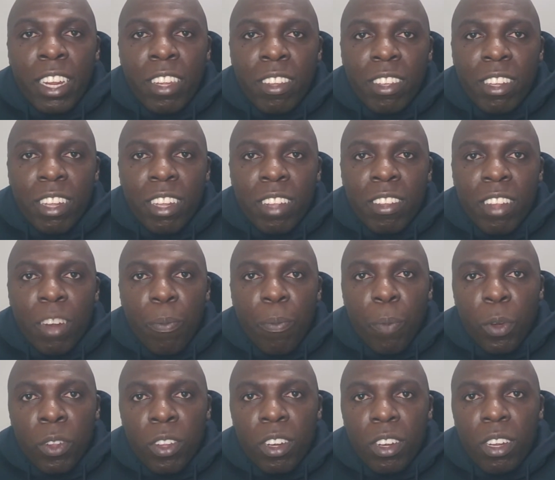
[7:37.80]
tested
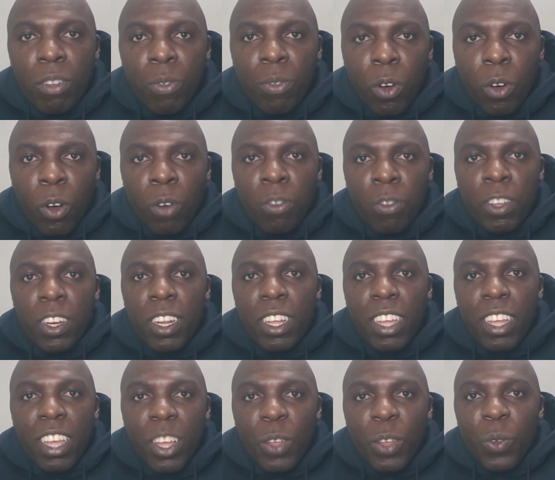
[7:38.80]
positive for COVID.
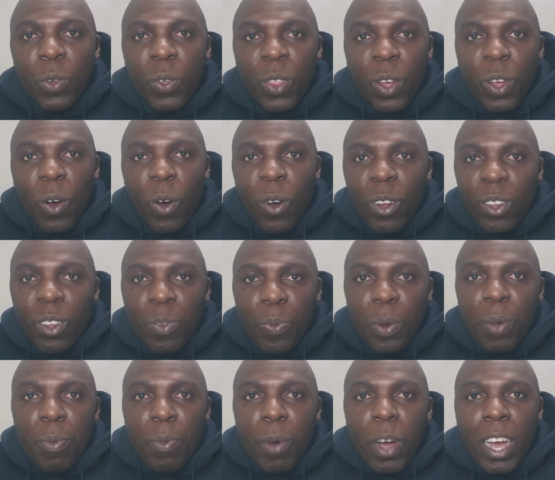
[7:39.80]
So the whole
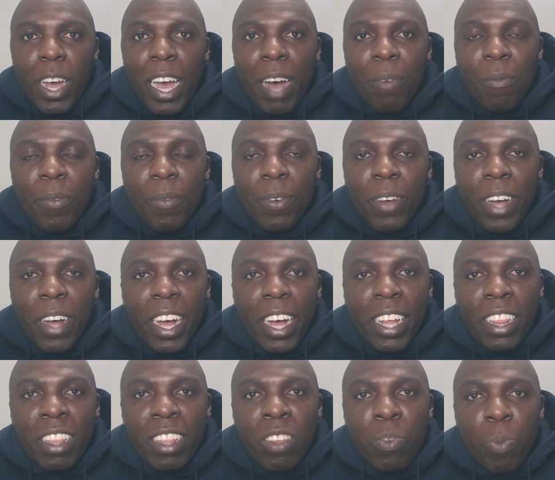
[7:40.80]
Springbok camp
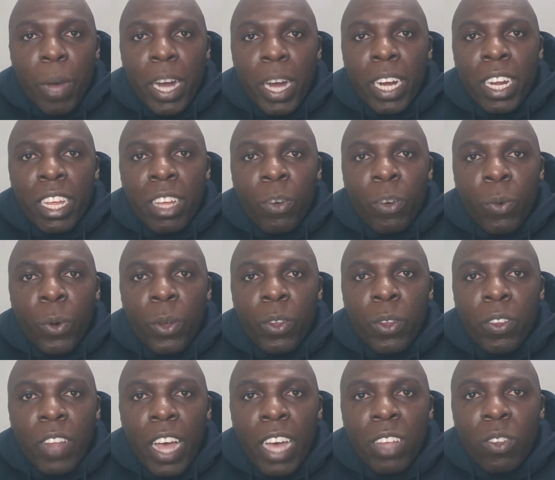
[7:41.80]
this Monday
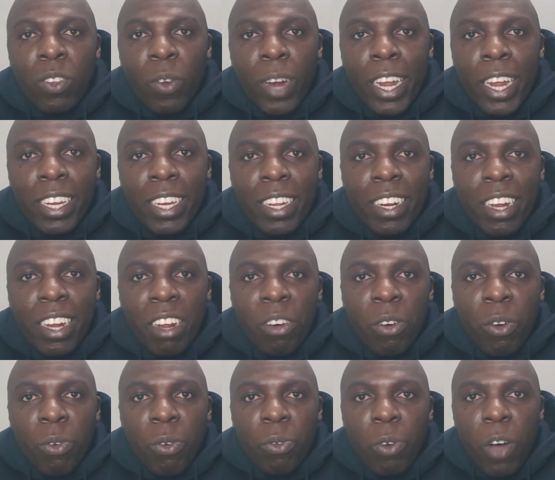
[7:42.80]
was isolated. I
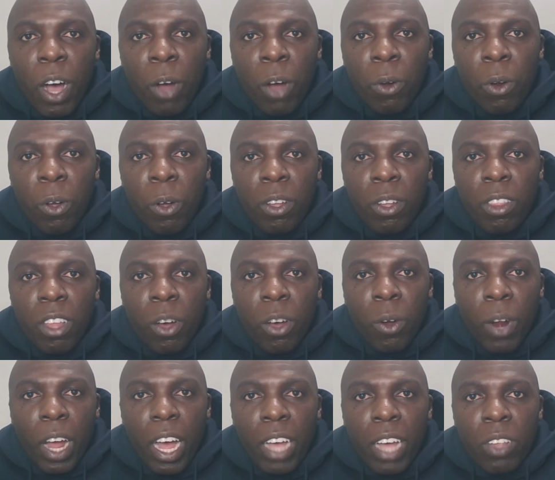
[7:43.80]
don't know for how long they're
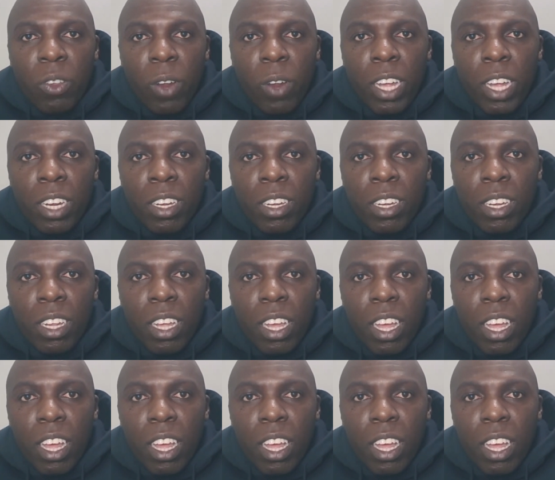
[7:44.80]
going to isolate.